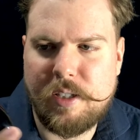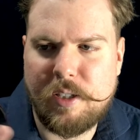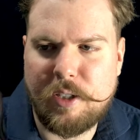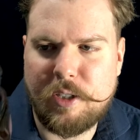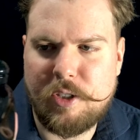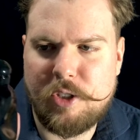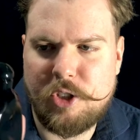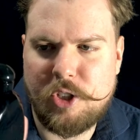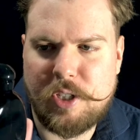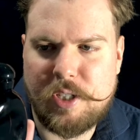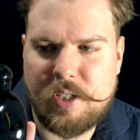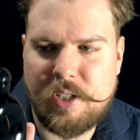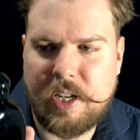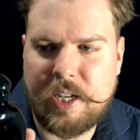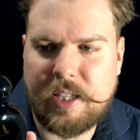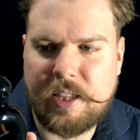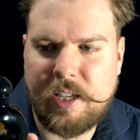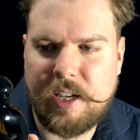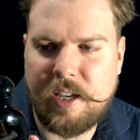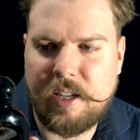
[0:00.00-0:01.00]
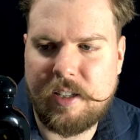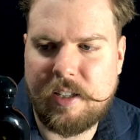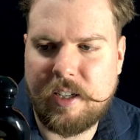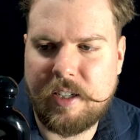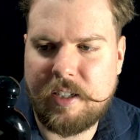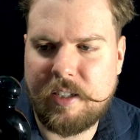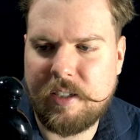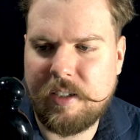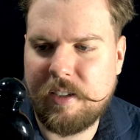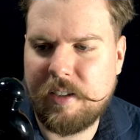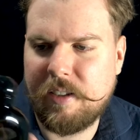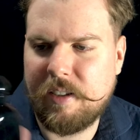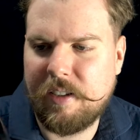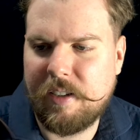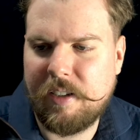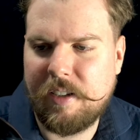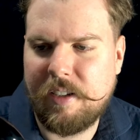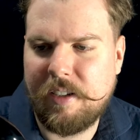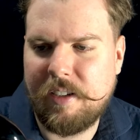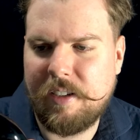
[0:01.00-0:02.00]
It looks just like that. Like,
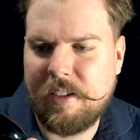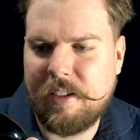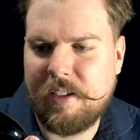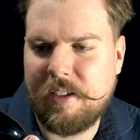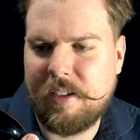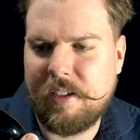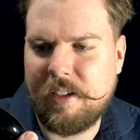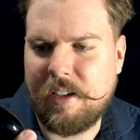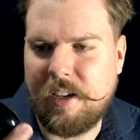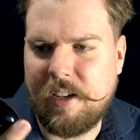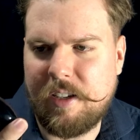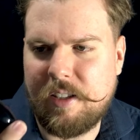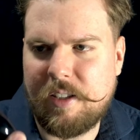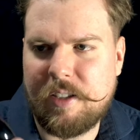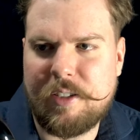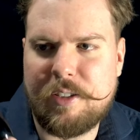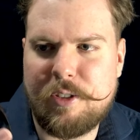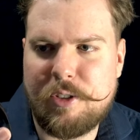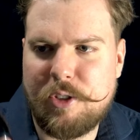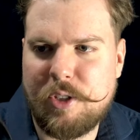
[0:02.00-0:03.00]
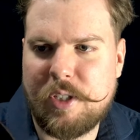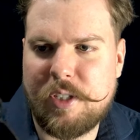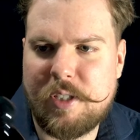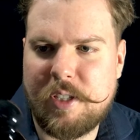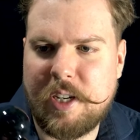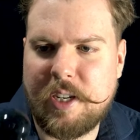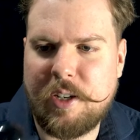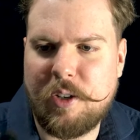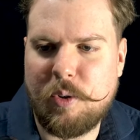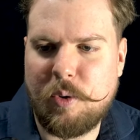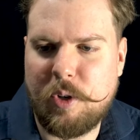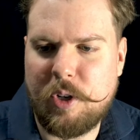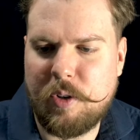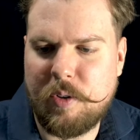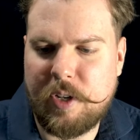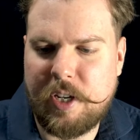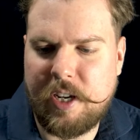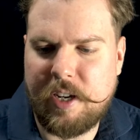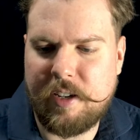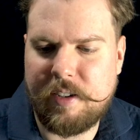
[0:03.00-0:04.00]
it looks just like an oil
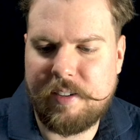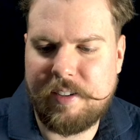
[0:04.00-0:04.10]
can.